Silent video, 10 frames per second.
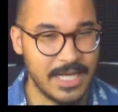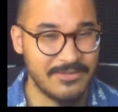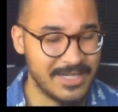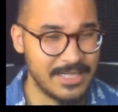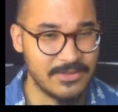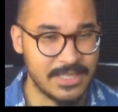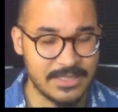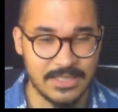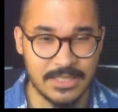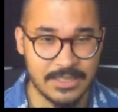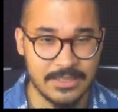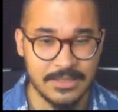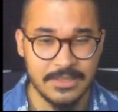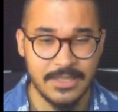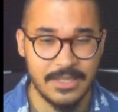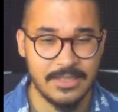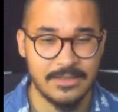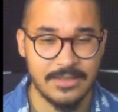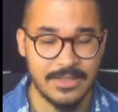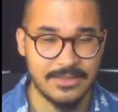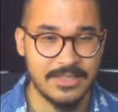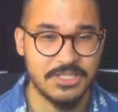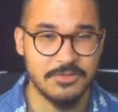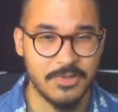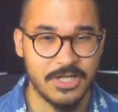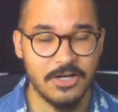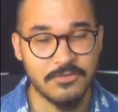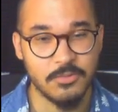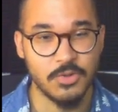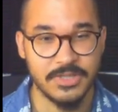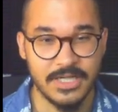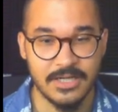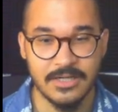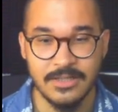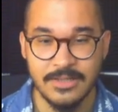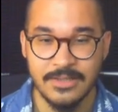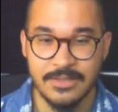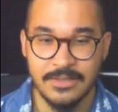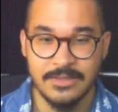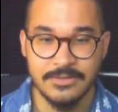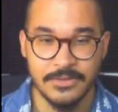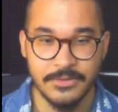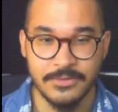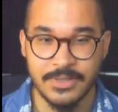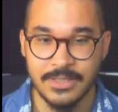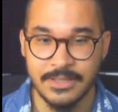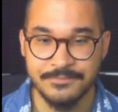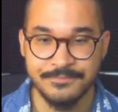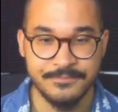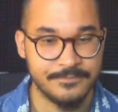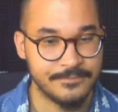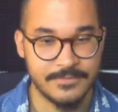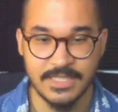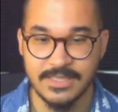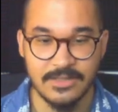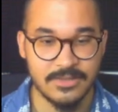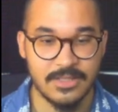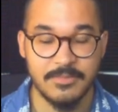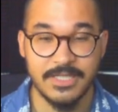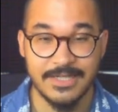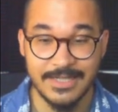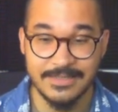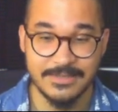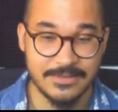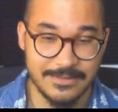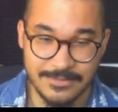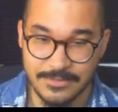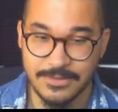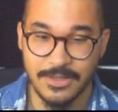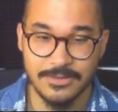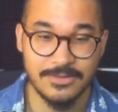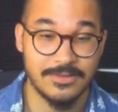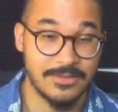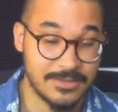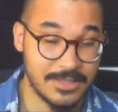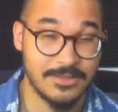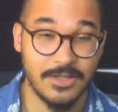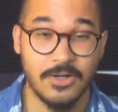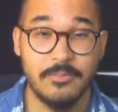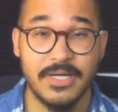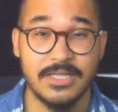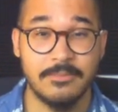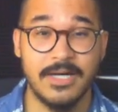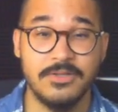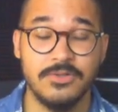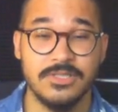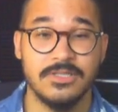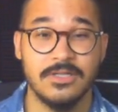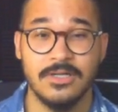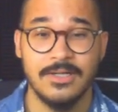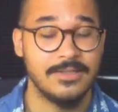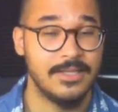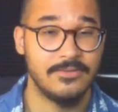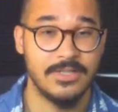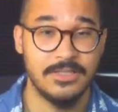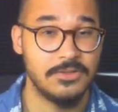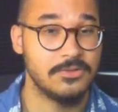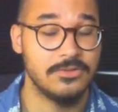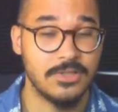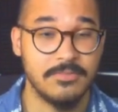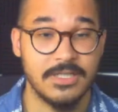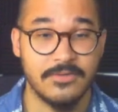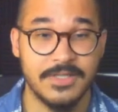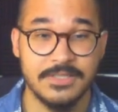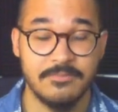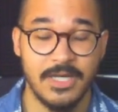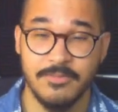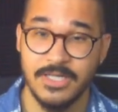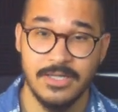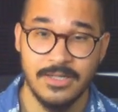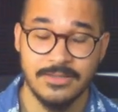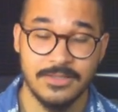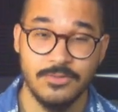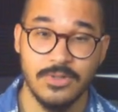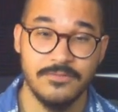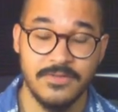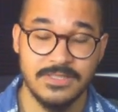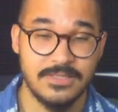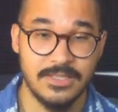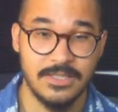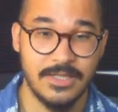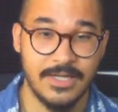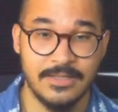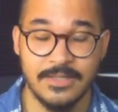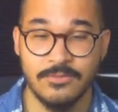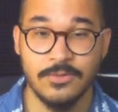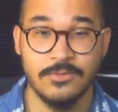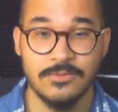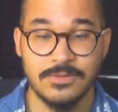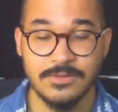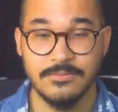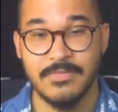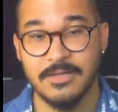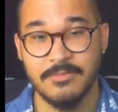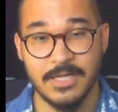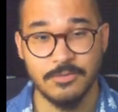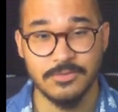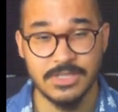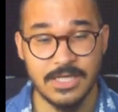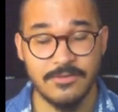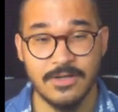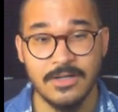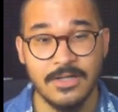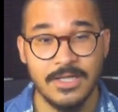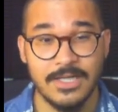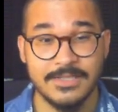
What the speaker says: have her at level 99, and I think she's pretty comfortable there. So that's how it's gonna be, guys. Still not compelled about using her. They really need to do something crazy. Maybe the dual VC and the runes might be able to save her in a